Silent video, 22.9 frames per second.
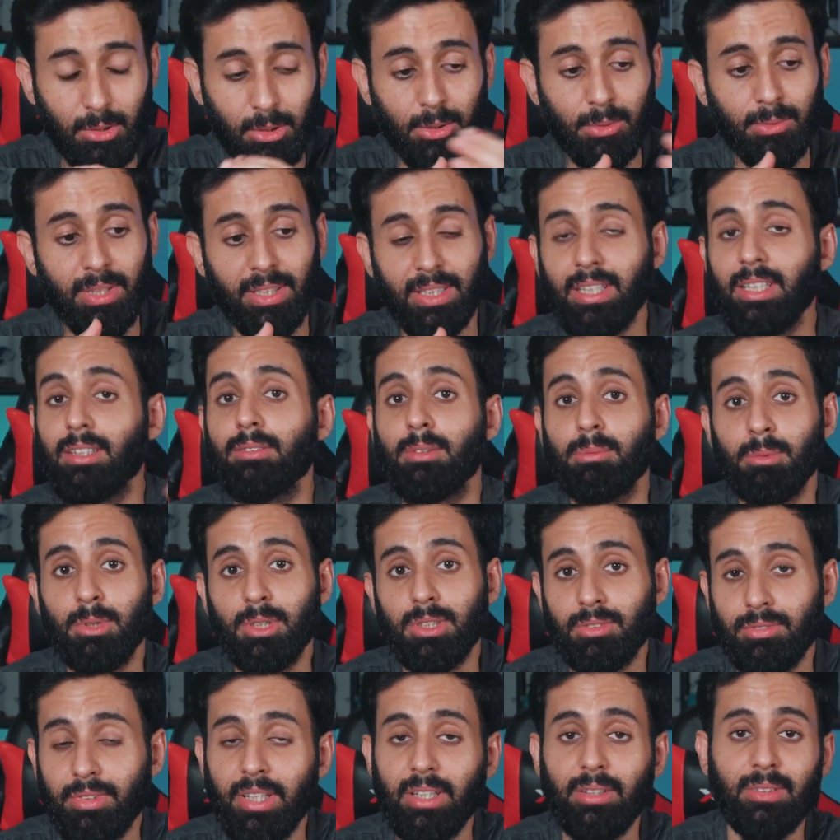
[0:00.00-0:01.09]
Those were 10 of the
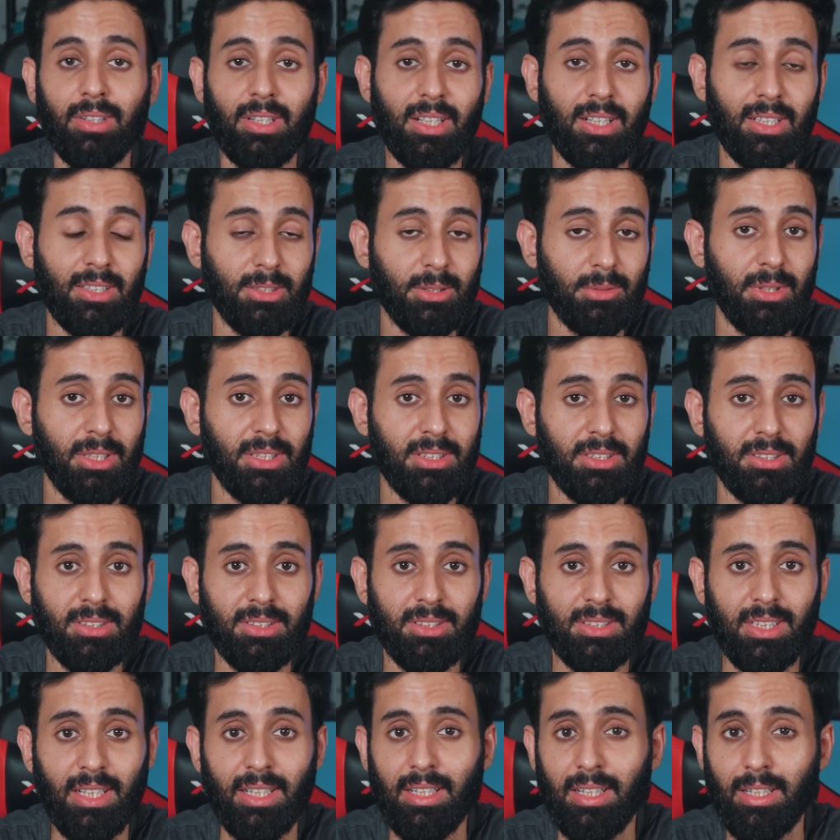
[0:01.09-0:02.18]
most frequently asked
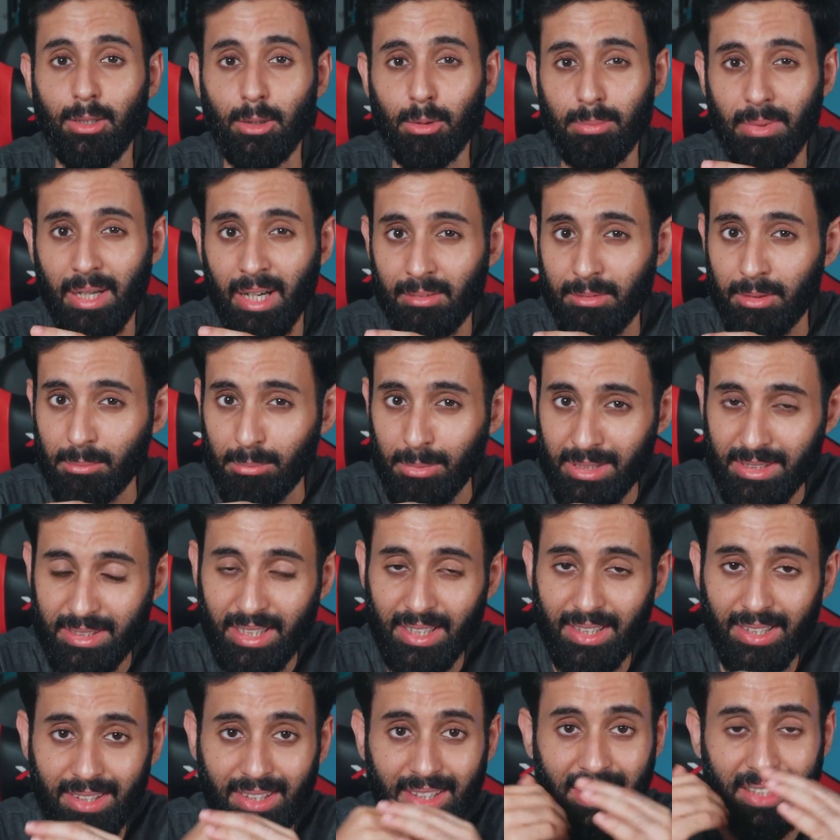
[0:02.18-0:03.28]
questions and I hope I haven't missed
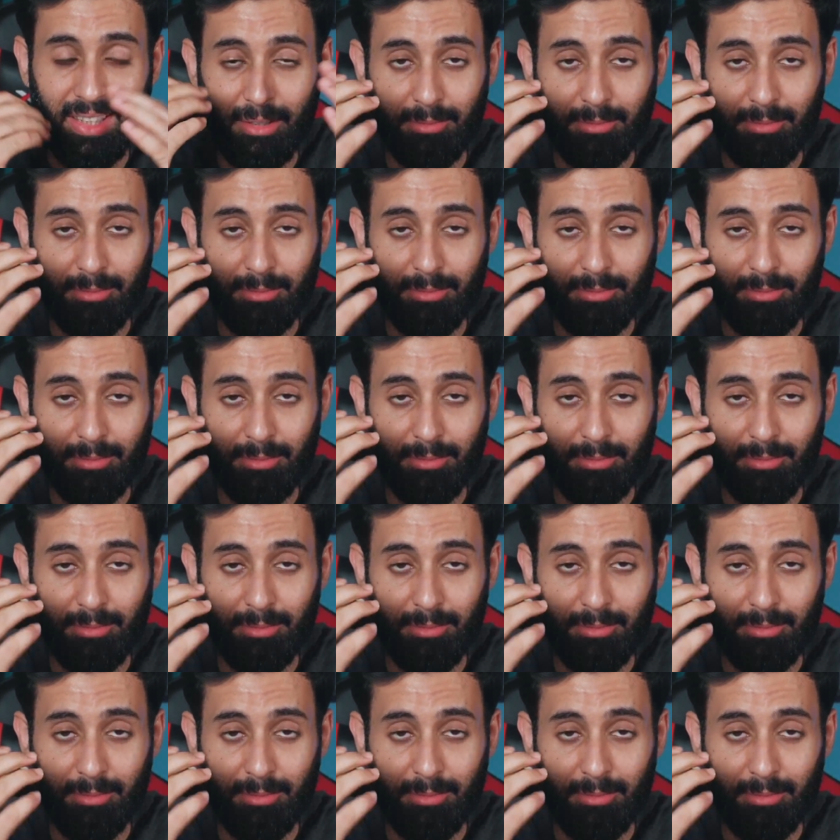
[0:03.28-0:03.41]
anything.